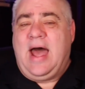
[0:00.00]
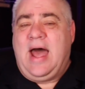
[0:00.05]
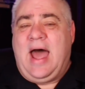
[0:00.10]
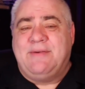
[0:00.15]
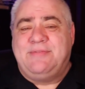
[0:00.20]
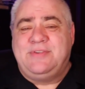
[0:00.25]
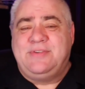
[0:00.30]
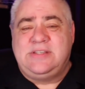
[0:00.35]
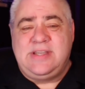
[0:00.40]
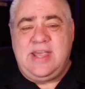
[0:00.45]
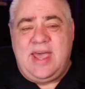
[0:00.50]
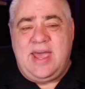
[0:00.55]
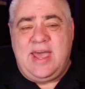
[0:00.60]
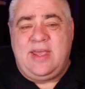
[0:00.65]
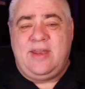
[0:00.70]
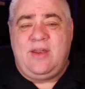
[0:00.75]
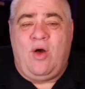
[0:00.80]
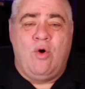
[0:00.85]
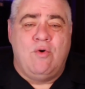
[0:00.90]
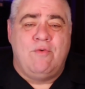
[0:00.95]
I've
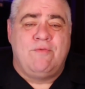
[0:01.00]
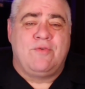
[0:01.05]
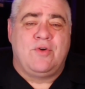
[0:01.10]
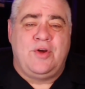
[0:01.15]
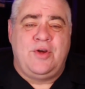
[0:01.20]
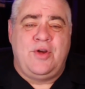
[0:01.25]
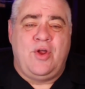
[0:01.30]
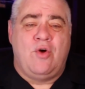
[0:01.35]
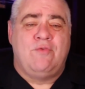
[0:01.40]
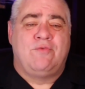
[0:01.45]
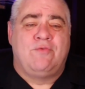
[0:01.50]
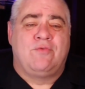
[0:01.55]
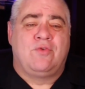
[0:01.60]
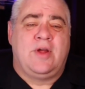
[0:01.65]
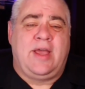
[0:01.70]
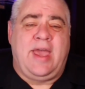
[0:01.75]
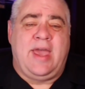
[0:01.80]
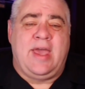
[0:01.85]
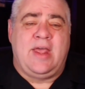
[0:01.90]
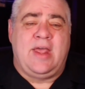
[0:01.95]
said over and over
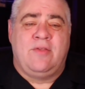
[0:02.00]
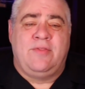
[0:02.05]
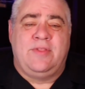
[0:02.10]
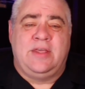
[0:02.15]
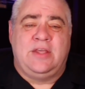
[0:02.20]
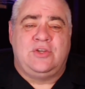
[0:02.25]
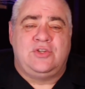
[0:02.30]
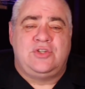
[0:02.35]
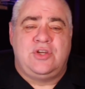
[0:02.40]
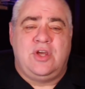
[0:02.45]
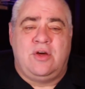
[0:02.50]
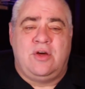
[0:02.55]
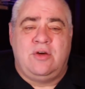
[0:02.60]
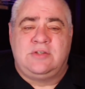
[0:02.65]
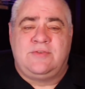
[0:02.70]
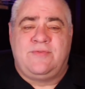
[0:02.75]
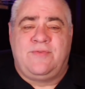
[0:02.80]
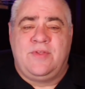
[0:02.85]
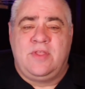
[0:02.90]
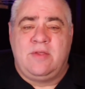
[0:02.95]
again on these
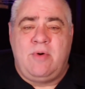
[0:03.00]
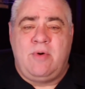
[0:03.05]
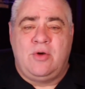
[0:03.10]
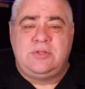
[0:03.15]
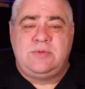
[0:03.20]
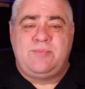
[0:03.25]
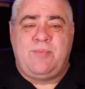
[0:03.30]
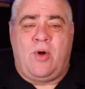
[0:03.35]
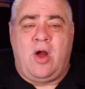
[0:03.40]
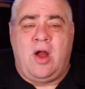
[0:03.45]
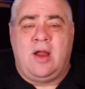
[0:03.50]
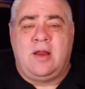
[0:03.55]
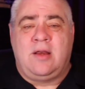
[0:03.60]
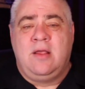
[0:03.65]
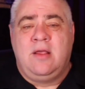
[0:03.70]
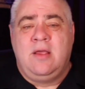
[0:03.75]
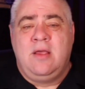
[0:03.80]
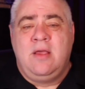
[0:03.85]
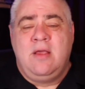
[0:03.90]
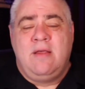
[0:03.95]
shows, for the most part,
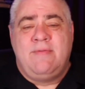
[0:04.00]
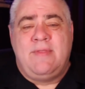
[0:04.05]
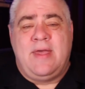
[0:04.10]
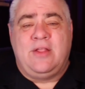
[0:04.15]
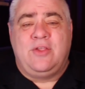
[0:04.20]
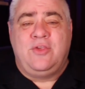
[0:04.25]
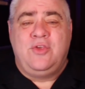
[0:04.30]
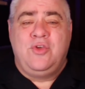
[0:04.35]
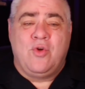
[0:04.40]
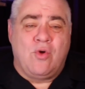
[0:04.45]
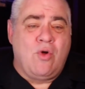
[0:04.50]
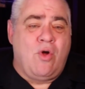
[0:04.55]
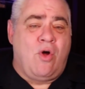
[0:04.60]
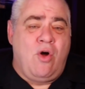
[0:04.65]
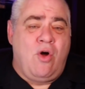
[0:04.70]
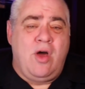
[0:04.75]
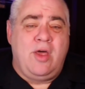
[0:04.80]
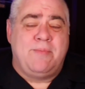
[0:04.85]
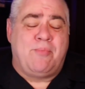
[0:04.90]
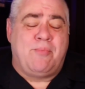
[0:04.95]
that you're
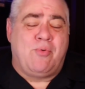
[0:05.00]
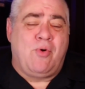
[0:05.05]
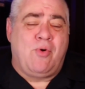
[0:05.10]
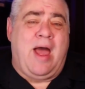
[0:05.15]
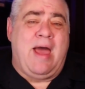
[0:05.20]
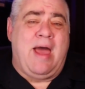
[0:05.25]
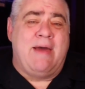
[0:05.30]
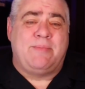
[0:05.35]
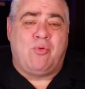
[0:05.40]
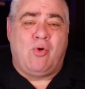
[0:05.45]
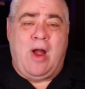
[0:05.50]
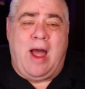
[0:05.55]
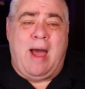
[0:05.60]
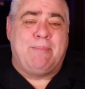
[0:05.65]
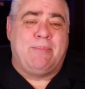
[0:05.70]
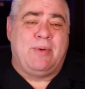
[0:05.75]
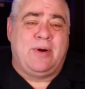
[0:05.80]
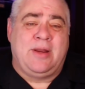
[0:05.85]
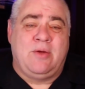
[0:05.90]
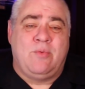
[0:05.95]
on private
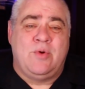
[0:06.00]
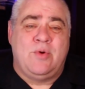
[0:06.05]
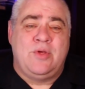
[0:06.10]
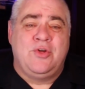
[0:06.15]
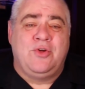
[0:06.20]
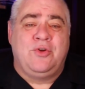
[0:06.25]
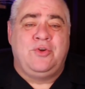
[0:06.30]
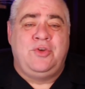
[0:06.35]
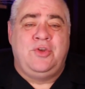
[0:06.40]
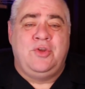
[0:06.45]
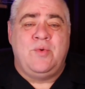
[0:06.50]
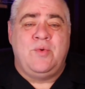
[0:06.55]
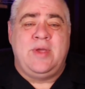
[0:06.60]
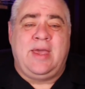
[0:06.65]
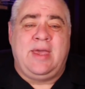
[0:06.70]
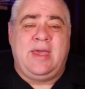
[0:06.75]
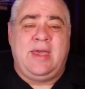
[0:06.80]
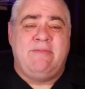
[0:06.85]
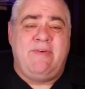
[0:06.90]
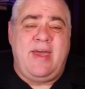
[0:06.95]
property when you're
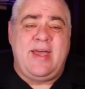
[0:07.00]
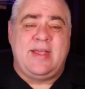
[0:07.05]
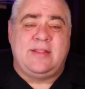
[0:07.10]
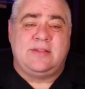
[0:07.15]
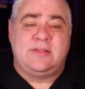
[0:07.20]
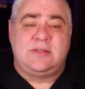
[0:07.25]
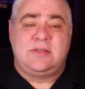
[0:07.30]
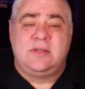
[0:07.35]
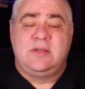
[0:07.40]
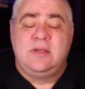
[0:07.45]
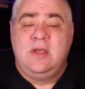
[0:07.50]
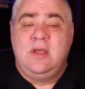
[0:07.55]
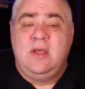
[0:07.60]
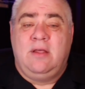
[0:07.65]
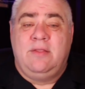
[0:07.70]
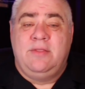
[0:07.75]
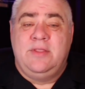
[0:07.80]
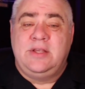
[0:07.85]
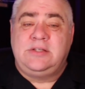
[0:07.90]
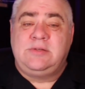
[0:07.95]
doing events.
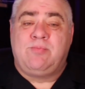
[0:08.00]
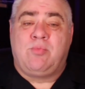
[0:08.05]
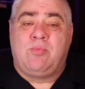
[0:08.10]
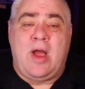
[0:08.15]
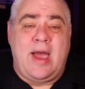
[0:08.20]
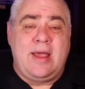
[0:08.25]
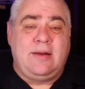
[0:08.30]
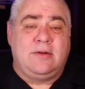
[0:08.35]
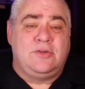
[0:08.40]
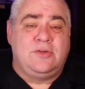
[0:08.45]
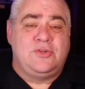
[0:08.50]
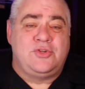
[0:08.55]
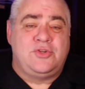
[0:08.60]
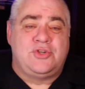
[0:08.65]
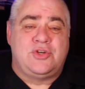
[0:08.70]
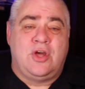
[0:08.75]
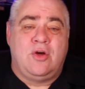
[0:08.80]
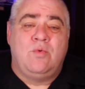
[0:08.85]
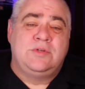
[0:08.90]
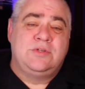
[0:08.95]
This bridal
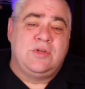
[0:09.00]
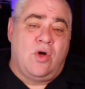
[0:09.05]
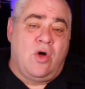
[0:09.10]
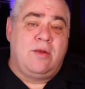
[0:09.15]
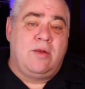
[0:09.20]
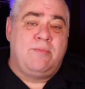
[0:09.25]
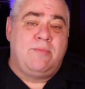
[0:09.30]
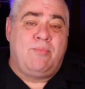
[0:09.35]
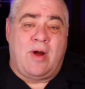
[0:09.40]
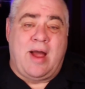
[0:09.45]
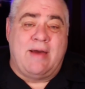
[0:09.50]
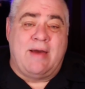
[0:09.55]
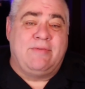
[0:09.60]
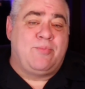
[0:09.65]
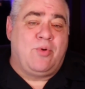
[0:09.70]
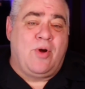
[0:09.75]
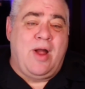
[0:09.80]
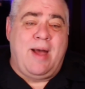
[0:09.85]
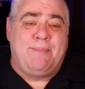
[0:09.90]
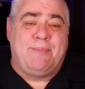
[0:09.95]
show was on
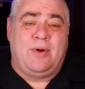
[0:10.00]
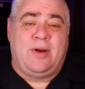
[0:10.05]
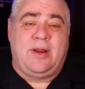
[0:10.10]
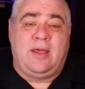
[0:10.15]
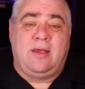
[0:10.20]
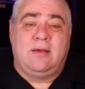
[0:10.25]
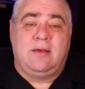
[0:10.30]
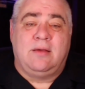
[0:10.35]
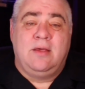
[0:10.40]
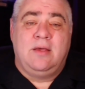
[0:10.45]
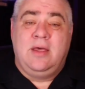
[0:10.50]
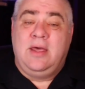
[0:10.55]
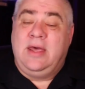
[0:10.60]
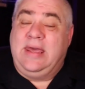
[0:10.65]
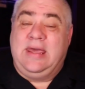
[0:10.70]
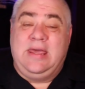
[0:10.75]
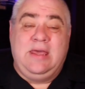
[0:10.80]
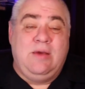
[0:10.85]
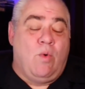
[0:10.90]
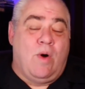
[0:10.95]
private property.
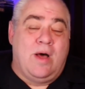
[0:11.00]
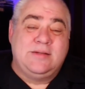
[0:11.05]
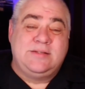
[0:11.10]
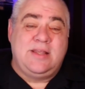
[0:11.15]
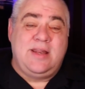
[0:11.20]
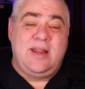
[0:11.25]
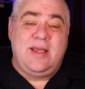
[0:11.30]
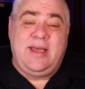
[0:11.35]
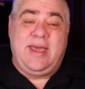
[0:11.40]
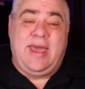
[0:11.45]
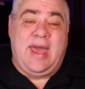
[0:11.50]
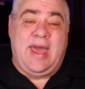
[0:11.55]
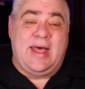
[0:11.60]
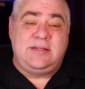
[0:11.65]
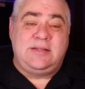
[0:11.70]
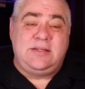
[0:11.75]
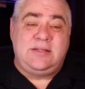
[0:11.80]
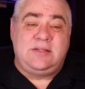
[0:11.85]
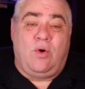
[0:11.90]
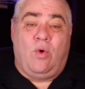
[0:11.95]
He wasn't a
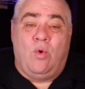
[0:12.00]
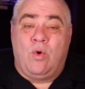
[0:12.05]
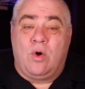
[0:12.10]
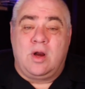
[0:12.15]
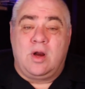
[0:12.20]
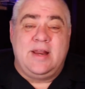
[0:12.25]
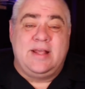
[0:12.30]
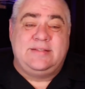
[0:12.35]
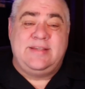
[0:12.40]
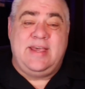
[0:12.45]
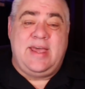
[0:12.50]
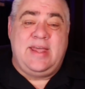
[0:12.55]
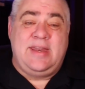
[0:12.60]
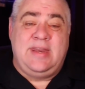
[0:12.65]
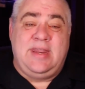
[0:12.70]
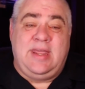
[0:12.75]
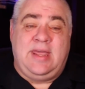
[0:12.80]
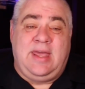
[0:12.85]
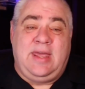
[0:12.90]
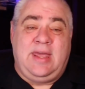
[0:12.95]
guest or an
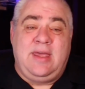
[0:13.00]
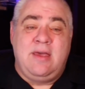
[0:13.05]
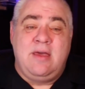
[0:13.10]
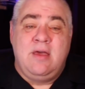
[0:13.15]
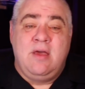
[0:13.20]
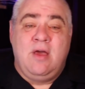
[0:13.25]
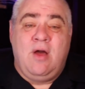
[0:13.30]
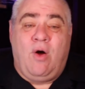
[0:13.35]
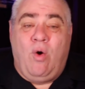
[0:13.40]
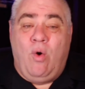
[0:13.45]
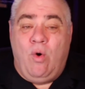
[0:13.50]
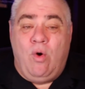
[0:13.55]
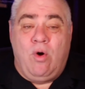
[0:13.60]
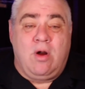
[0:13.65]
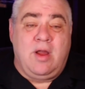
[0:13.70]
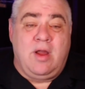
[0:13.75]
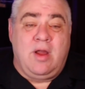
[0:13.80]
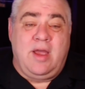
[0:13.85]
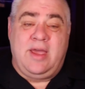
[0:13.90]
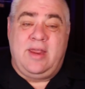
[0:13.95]
attendee
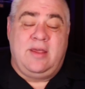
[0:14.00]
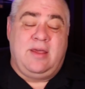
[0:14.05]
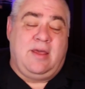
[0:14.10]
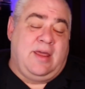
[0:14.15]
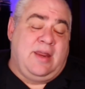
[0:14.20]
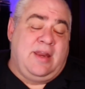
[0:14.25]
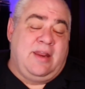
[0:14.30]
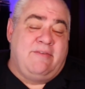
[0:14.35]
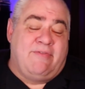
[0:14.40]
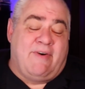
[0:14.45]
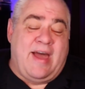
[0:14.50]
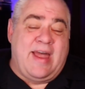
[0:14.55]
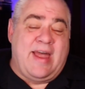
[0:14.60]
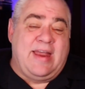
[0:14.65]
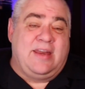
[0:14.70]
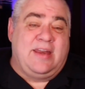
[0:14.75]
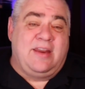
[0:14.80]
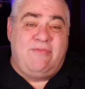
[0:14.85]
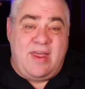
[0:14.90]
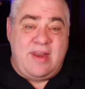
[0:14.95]
or an
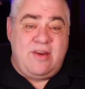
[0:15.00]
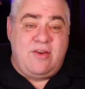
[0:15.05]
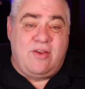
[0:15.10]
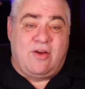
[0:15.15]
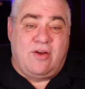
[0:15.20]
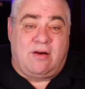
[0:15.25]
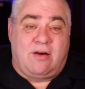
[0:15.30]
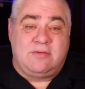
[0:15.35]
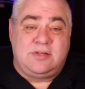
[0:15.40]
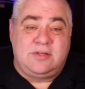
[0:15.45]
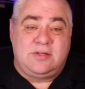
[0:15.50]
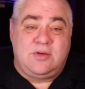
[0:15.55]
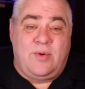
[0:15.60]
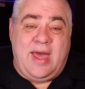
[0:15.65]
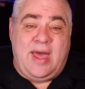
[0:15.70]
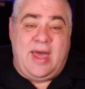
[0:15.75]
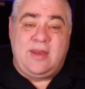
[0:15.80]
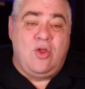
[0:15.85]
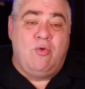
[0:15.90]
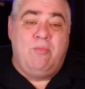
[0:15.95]
invited vendor, so he
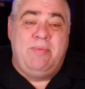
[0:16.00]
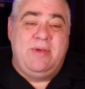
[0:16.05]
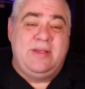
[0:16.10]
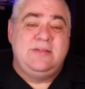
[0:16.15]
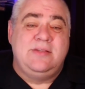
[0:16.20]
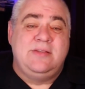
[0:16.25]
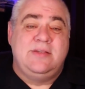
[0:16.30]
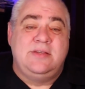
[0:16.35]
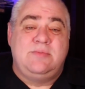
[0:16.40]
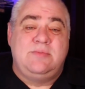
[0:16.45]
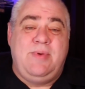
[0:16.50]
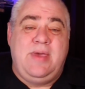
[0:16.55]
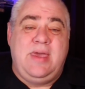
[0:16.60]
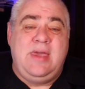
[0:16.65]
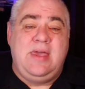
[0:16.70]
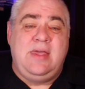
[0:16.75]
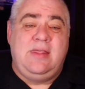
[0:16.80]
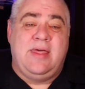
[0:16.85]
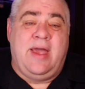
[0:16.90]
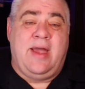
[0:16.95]
had no business
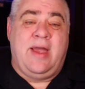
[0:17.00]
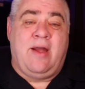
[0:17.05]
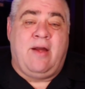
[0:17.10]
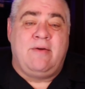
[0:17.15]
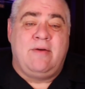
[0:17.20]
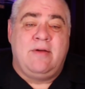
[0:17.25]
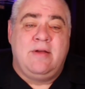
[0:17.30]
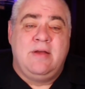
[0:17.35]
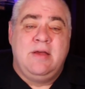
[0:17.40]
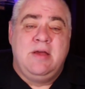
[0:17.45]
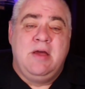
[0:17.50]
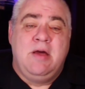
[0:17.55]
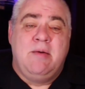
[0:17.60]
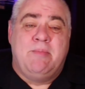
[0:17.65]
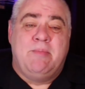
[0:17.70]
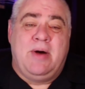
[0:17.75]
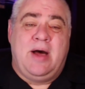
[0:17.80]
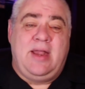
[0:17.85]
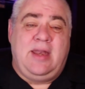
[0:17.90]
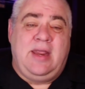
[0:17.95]
being there,
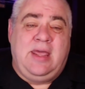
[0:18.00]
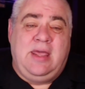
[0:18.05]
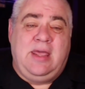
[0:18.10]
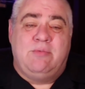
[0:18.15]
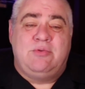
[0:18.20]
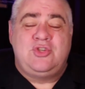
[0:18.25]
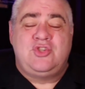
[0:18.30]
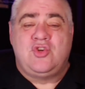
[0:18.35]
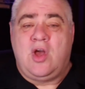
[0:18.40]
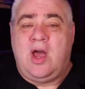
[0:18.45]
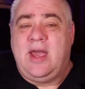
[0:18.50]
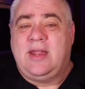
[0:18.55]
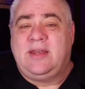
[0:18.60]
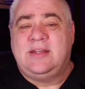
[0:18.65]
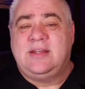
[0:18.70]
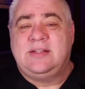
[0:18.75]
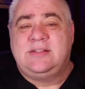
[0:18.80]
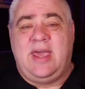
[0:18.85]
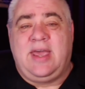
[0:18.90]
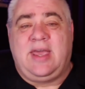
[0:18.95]
but he was trying
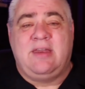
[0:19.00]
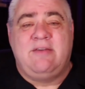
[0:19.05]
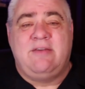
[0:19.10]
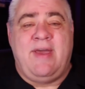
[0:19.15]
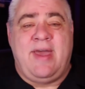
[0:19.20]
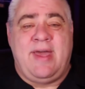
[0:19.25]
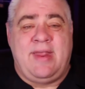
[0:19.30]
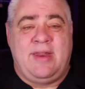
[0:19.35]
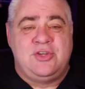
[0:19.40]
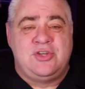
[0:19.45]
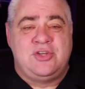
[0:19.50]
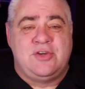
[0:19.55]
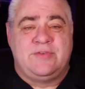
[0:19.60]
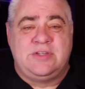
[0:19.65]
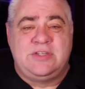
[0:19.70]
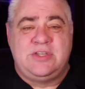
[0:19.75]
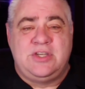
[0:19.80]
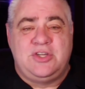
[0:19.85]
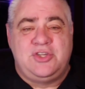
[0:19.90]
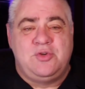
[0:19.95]
to take advantage of a
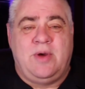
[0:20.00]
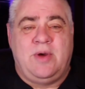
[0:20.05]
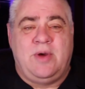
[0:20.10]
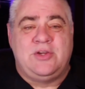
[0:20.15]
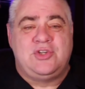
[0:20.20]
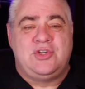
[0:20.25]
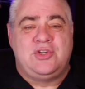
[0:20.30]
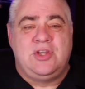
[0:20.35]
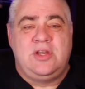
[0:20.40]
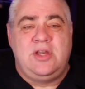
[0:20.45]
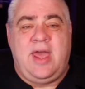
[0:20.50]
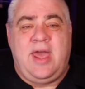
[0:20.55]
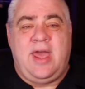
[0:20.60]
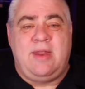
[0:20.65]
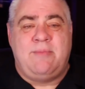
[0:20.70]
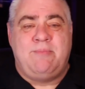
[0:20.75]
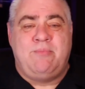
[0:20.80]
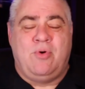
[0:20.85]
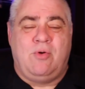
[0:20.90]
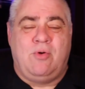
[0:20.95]
situation
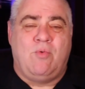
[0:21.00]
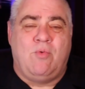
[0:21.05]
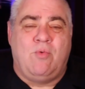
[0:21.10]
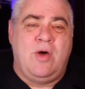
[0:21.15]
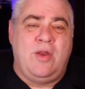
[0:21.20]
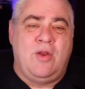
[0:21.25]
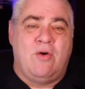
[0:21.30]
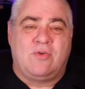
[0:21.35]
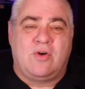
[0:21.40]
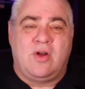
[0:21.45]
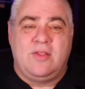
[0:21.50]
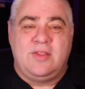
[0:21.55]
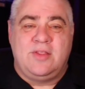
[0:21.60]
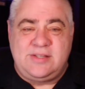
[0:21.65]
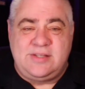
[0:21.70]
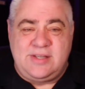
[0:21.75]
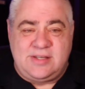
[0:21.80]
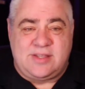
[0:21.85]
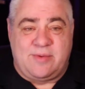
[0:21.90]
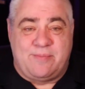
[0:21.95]
and put one over on the
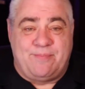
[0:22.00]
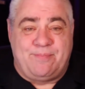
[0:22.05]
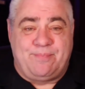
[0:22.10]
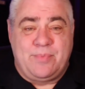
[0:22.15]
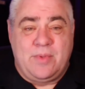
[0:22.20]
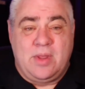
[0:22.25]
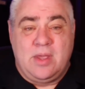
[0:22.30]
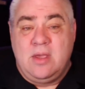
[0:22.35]
system.